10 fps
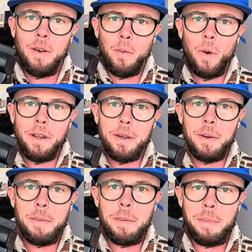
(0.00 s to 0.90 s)

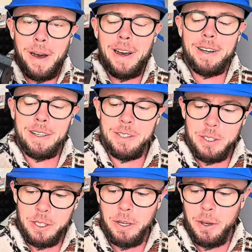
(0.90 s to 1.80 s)
Welcome back
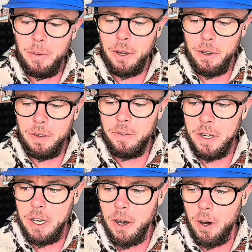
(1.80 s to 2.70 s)
to another
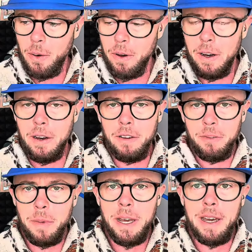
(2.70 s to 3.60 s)
video of
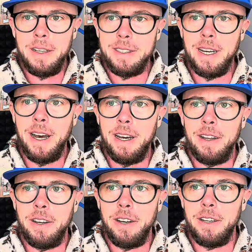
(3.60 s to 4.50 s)
me,
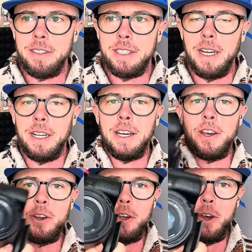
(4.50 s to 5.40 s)
Tyler, telling
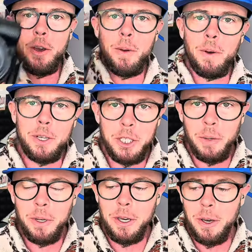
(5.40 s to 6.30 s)
you or
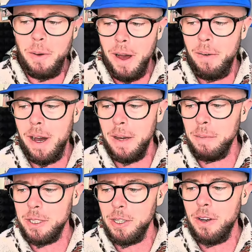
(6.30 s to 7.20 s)
showing you how
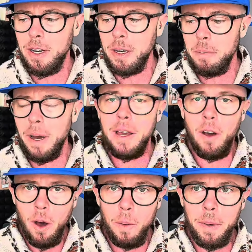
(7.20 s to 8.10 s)
I'm turning my
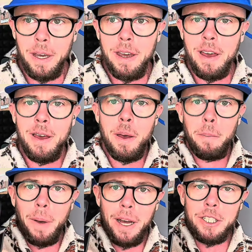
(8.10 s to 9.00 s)
hobby,
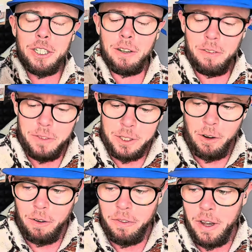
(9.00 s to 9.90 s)
passion of
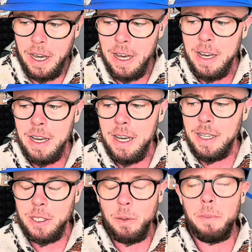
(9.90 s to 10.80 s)
photography
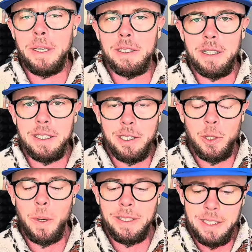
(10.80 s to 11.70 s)
into a business in
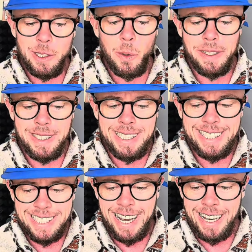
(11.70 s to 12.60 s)

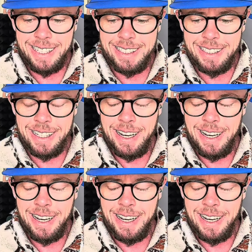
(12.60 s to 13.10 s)
2026.